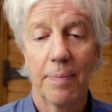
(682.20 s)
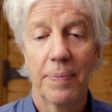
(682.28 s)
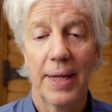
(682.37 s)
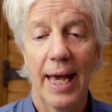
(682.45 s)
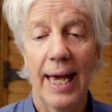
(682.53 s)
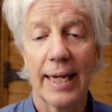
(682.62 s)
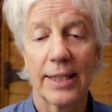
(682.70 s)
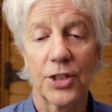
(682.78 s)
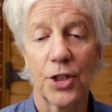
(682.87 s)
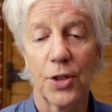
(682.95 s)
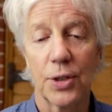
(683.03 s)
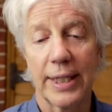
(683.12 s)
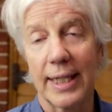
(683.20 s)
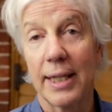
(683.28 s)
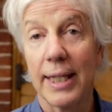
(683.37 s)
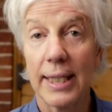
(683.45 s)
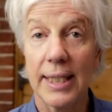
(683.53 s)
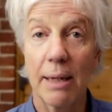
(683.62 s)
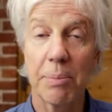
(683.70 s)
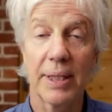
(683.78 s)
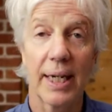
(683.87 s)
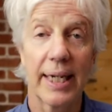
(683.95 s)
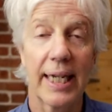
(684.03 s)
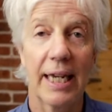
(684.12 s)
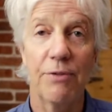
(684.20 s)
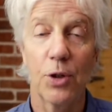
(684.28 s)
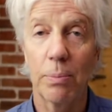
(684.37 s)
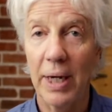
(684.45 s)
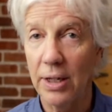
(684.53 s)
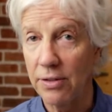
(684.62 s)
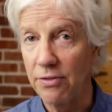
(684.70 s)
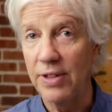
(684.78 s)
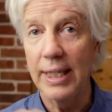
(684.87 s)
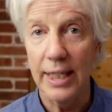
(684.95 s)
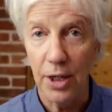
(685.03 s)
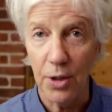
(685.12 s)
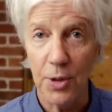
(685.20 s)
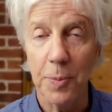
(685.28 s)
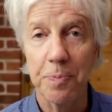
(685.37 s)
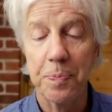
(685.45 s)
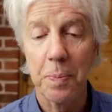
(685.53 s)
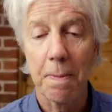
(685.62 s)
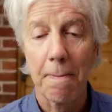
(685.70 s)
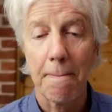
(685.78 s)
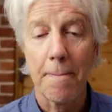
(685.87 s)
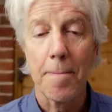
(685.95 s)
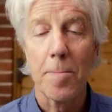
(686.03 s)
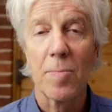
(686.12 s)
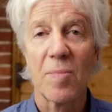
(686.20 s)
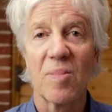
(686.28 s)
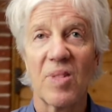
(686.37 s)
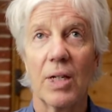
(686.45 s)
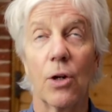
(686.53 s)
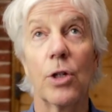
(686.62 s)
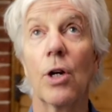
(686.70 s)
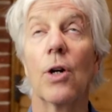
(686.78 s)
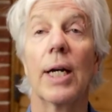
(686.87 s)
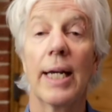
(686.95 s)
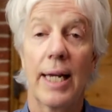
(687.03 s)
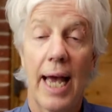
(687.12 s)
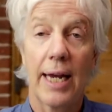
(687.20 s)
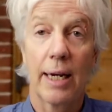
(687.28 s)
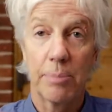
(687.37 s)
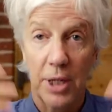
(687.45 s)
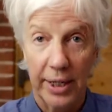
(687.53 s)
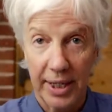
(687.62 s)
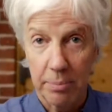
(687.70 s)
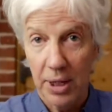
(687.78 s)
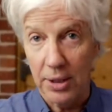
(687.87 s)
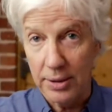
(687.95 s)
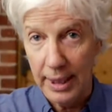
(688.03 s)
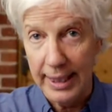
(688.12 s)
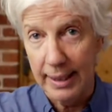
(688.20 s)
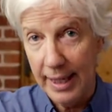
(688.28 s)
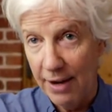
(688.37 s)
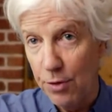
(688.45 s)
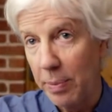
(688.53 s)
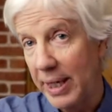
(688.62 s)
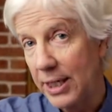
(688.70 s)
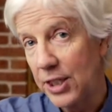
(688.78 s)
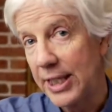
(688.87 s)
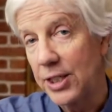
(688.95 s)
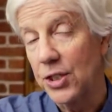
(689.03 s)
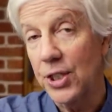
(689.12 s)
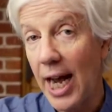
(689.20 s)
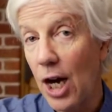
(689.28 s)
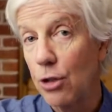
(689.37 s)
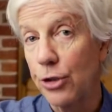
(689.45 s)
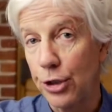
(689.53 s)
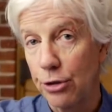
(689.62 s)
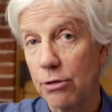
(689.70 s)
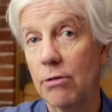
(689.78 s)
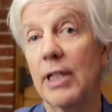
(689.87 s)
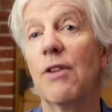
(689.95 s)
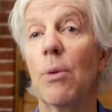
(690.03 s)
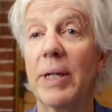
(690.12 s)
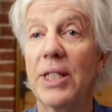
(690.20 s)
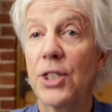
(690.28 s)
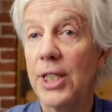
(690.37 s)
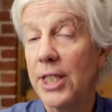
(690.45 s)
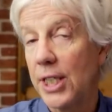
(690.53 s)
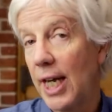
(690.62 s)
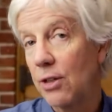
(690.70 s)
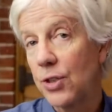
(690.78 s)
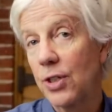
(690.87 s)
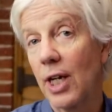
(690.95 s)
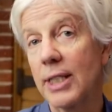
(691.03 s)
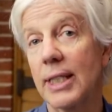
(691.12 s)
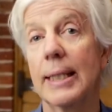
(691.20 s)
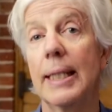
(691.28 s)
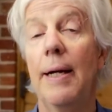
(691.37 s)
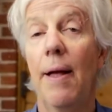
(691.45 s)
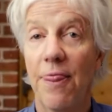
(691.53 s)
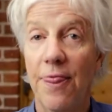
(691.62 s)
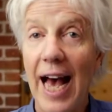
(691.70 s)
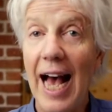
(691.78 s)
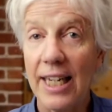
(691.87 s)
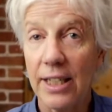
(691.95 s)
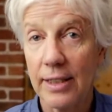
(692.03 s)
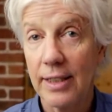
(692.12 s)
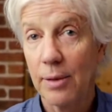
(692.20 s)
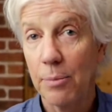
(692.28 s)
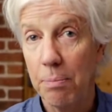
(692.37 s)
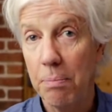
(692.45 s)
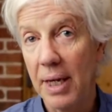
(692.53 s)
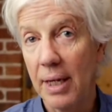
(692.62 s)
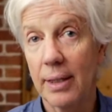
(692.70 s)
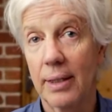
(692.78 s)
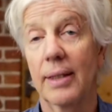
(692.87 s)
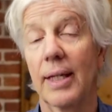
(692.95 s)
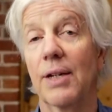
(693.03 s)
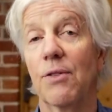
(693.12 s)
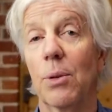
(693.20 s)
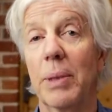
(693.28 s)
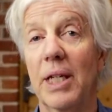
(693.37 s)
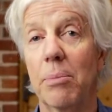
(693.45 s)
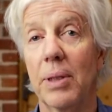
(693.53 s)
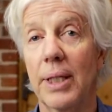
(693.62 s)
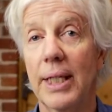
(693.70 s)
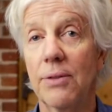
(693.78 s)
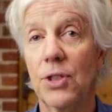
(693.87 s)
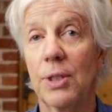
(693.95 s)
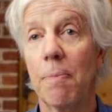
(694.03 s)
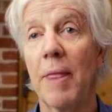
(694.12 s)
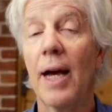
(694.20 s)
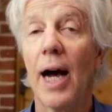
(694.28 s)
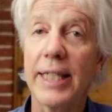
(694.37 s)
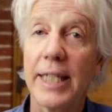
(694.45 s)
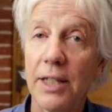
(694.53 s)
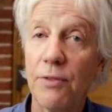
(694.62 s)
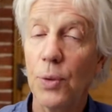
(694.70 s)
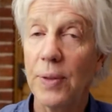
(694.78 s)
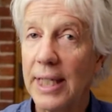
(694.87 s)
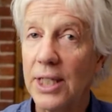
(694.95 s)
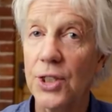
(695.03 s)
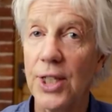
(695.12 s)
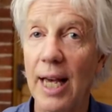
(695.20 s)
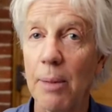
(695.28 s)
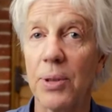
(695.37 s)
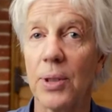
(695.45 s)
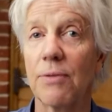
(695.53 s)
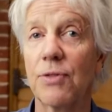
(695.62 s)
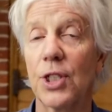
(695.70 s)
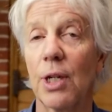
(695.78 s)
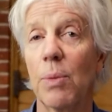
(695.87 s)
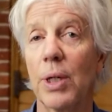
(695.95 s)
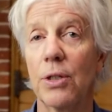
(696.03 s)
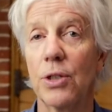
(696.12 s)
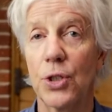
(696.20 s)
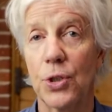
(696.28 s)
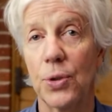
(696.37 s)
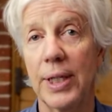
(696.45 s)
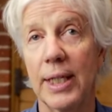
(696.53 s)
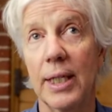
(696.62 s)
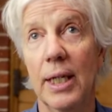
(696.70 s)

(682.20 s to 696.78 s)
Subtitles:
And so like in the example that I gave you about video, or no, and I'm talking about like everybody's teaching how to content, that myth that everybody believes, I can give you an example of someone who's doing